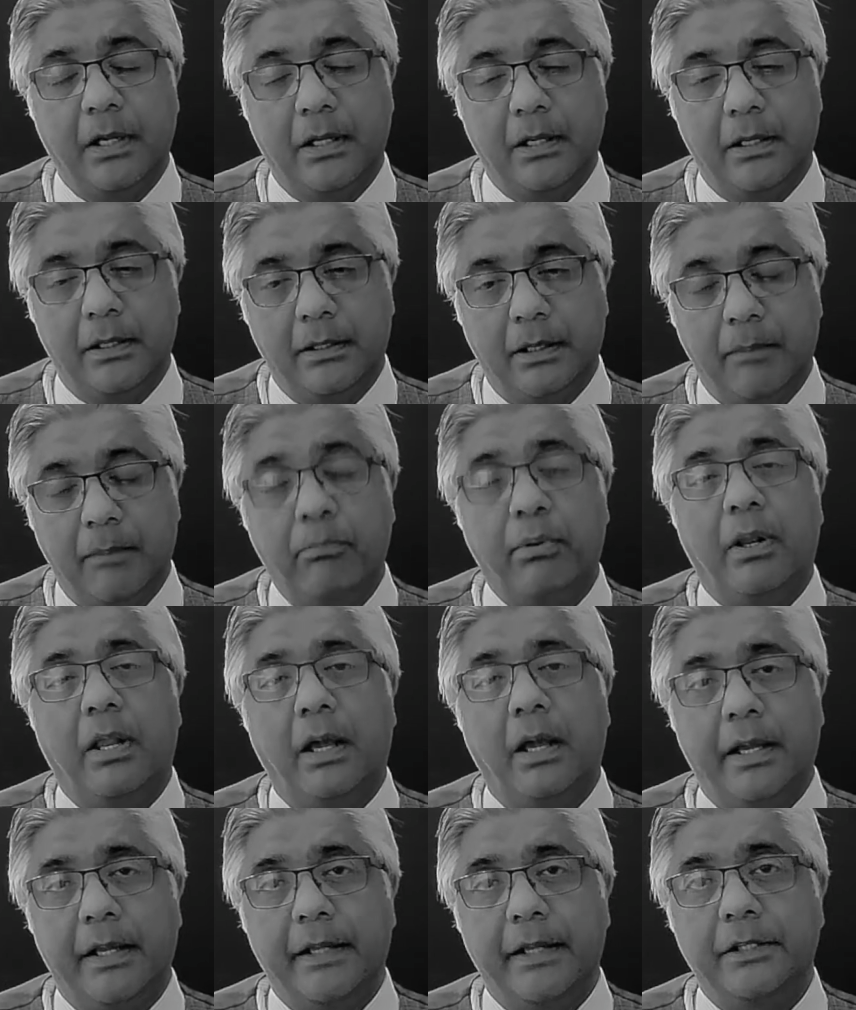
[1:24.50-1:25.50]

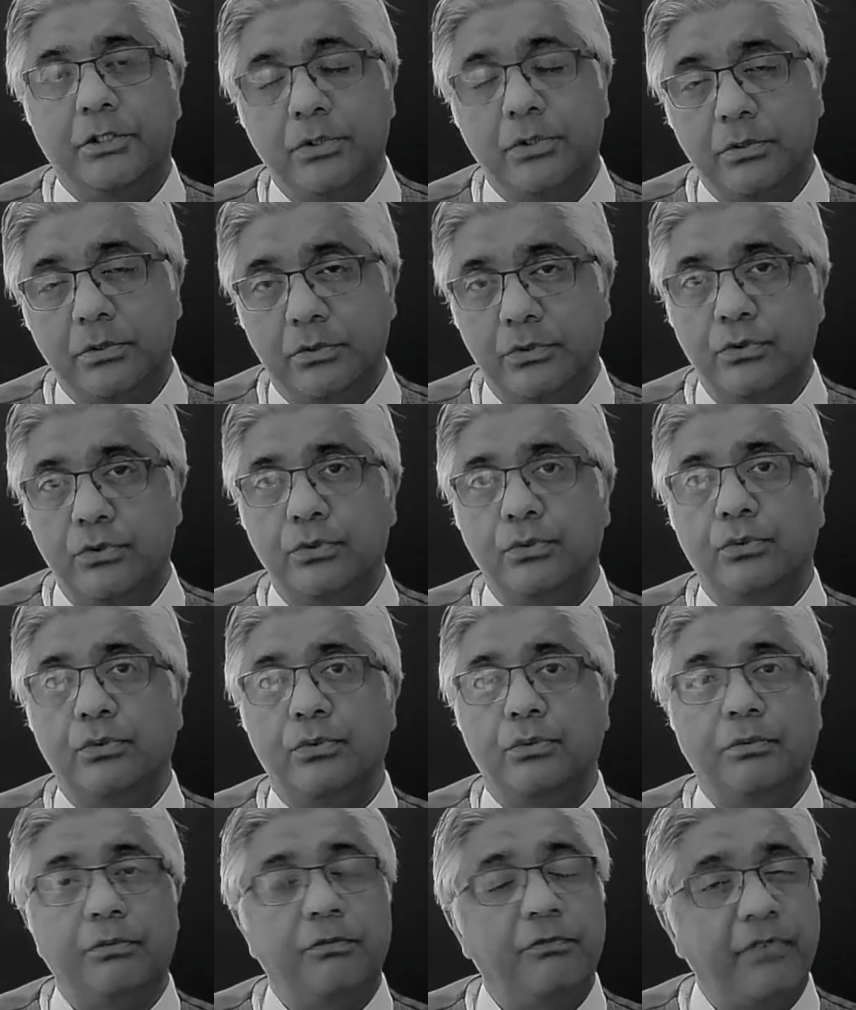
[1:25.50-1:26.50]
apply
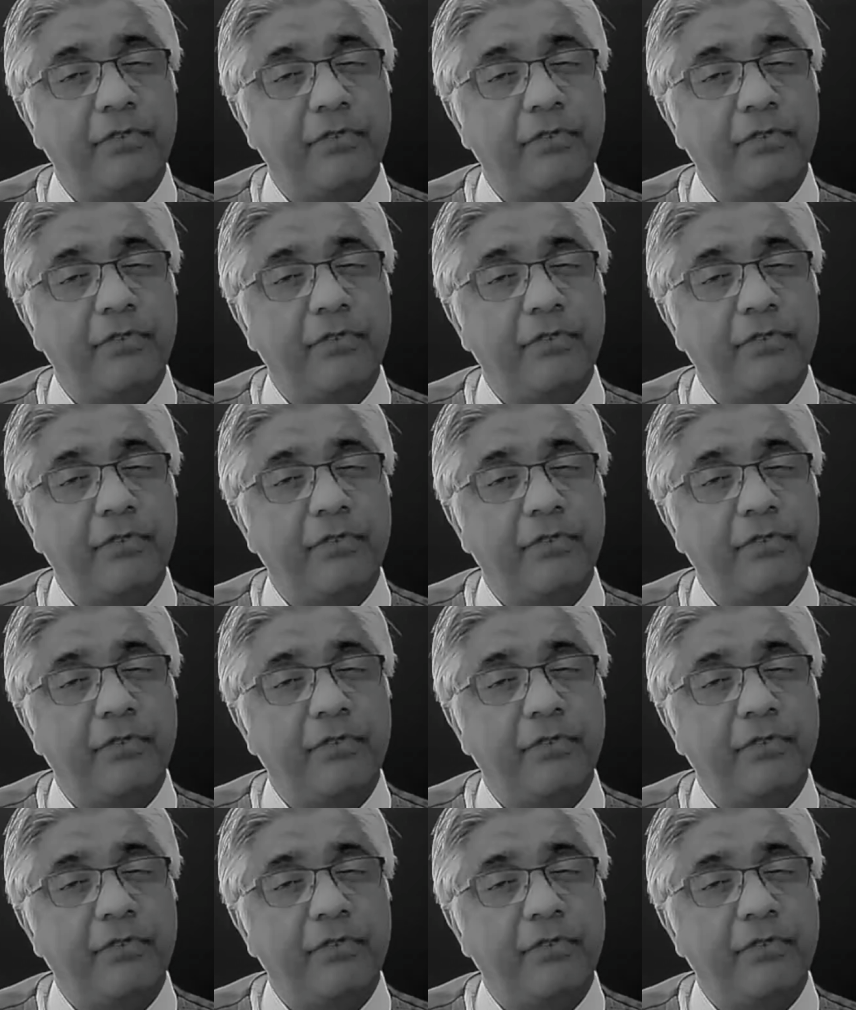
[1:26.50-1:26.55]
to